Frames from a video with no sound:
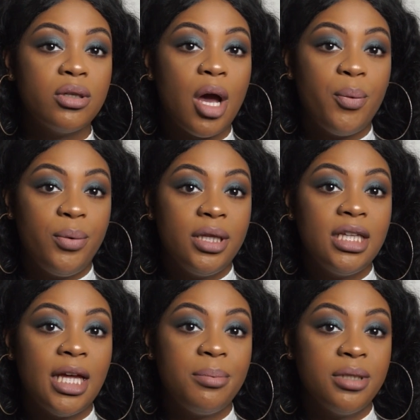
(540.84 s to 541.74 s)
so I'm
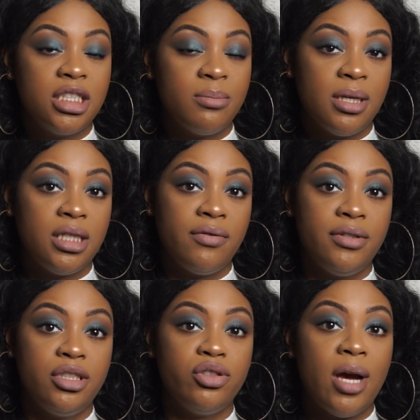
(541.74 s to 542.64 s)
really like pushing myself
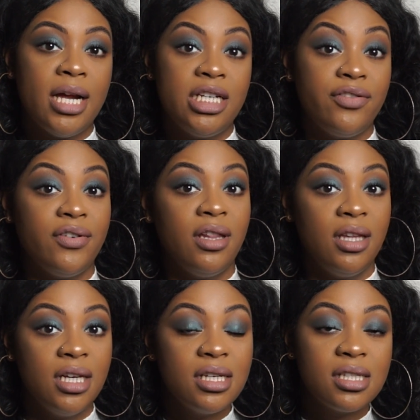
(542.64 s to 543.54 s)
to try different
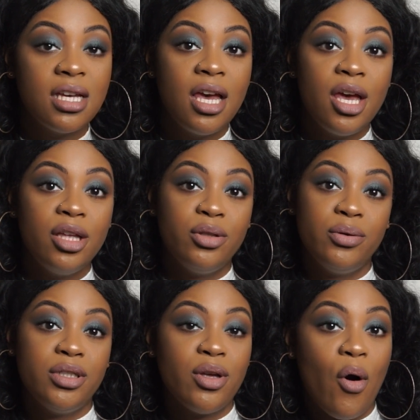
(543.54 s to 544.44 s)
looks
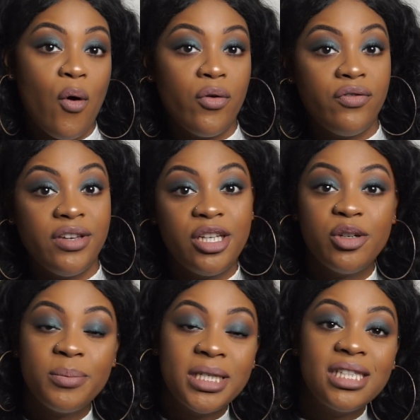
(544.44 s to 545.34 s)
doing this whole
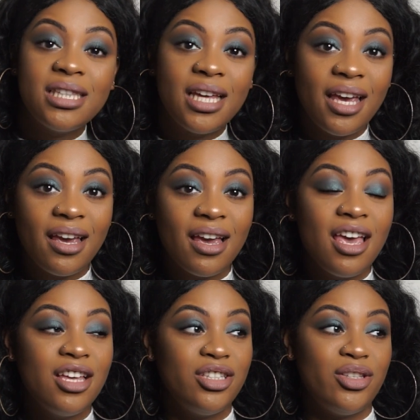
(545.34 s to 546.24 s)
video miss
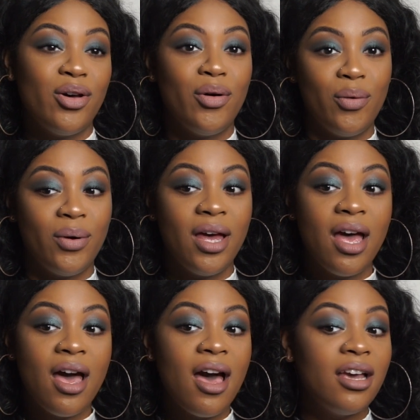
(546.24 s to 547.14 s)
thing. So,
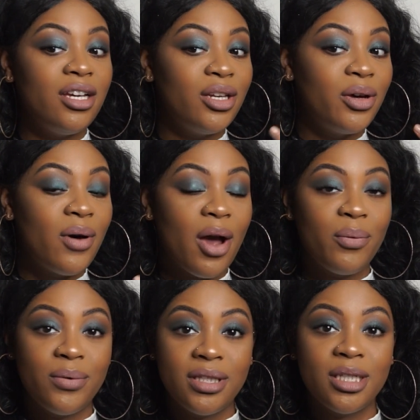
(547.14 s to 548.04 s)
you know, I
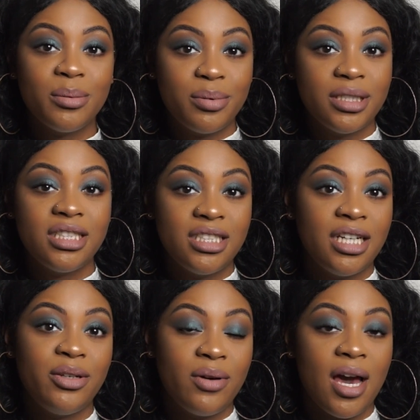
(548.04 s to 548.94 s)
really
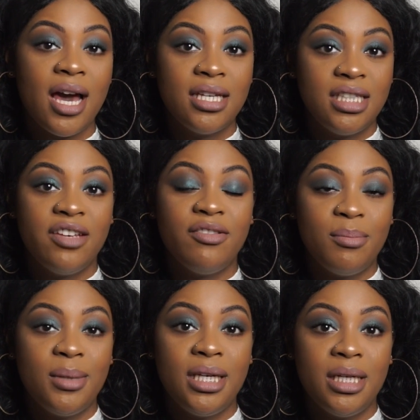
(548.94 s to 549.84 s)
appreciate you guys
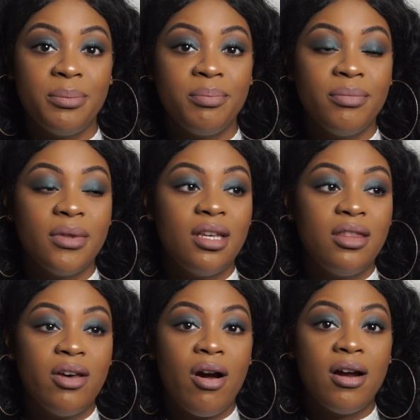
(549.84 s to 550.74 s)
giving me
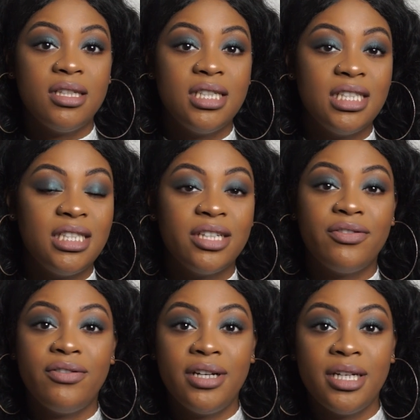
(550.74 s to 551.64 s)
the artistic
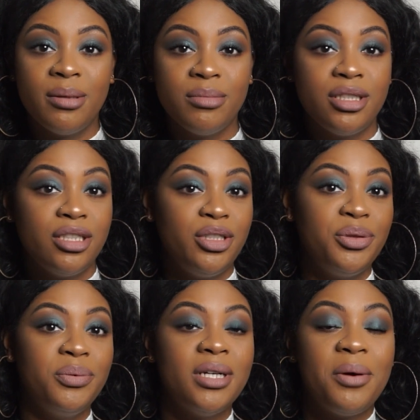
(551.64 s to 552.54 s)
freedom to
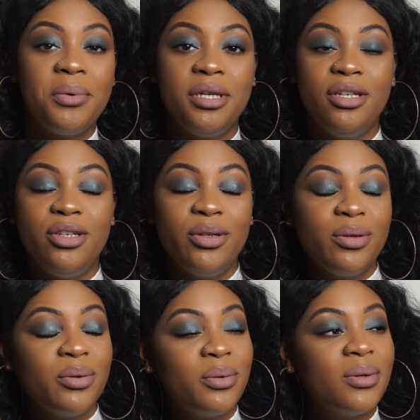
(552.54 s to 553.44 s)
do what I want to
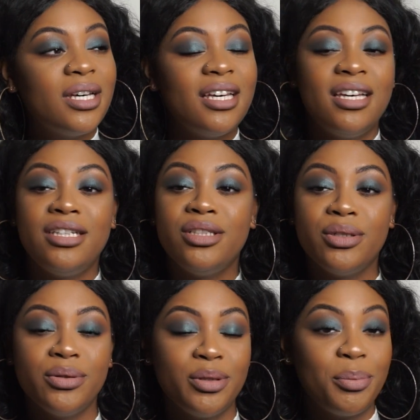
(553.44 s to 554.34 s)
do and, you
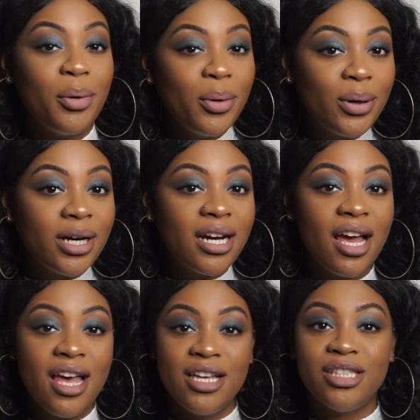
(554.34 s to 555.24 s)
know,
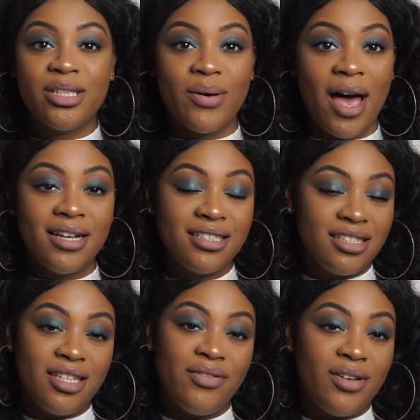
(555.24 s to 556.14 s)
support. So I
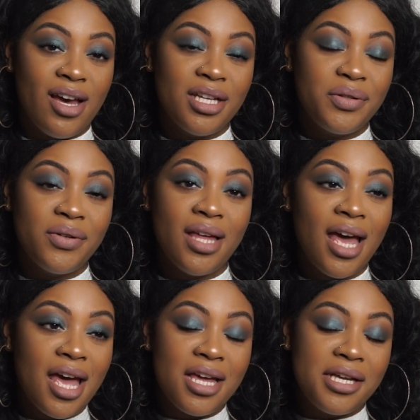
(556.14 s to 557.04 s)
just love you guys for
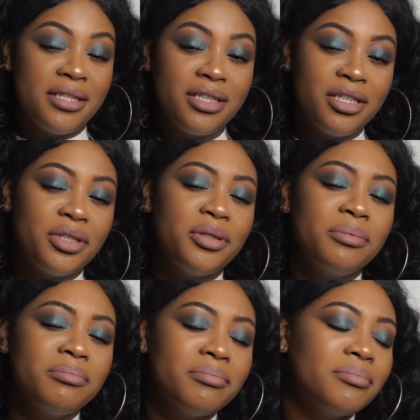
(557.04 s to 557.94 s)
that. Thank you.